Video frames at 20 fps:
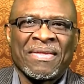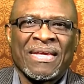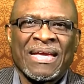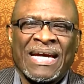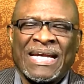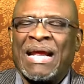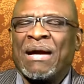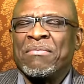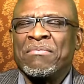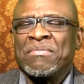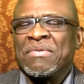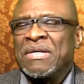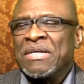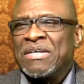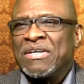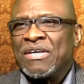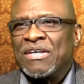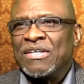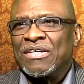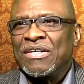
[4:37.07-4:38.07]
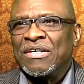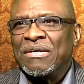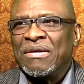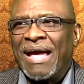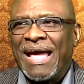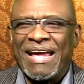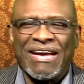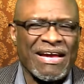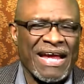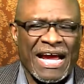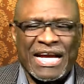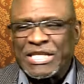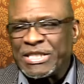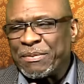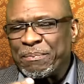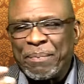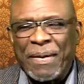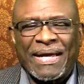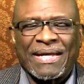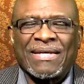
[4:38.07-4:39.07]
and I'm
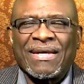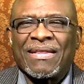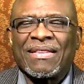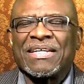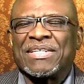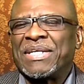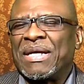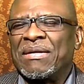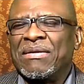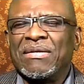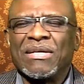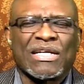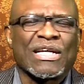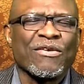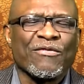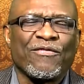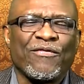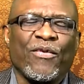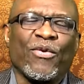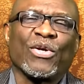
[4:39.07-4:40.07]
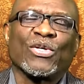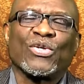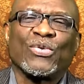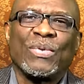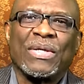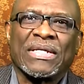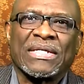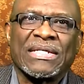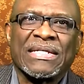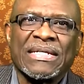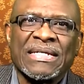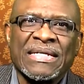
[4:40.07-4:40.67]
expecting this and looking forward to it.